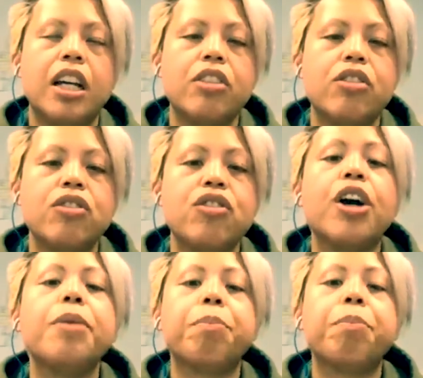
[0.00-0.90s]

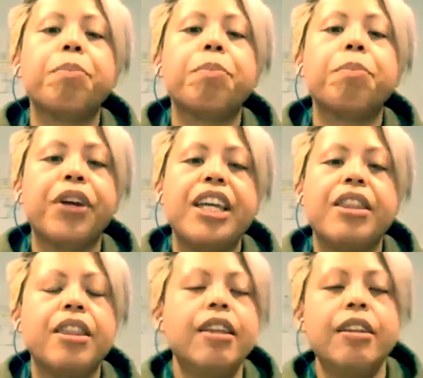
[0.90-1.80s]
don't breathe
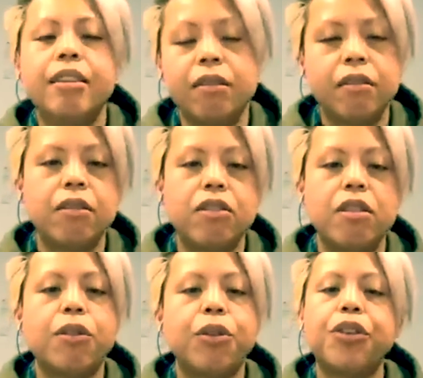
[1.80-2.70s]

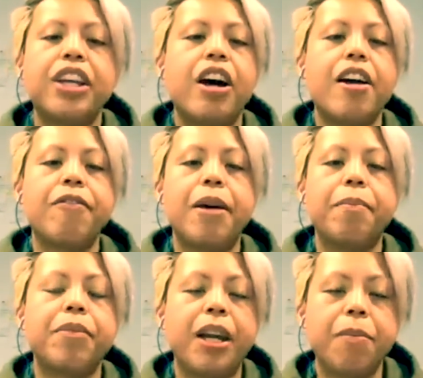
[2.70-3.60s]
through their diaphragm.
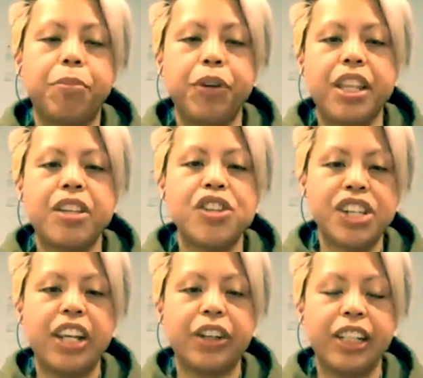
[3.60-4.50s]
They breathe
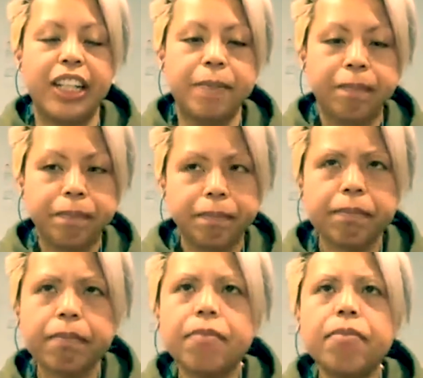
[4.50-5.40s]
shallowly.
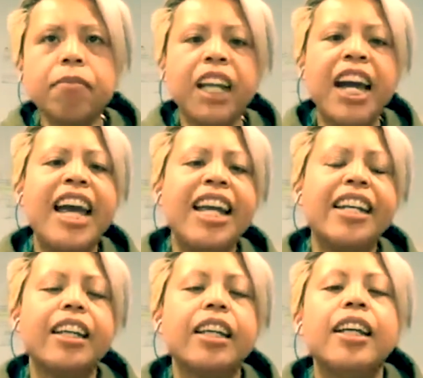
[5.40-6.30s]
And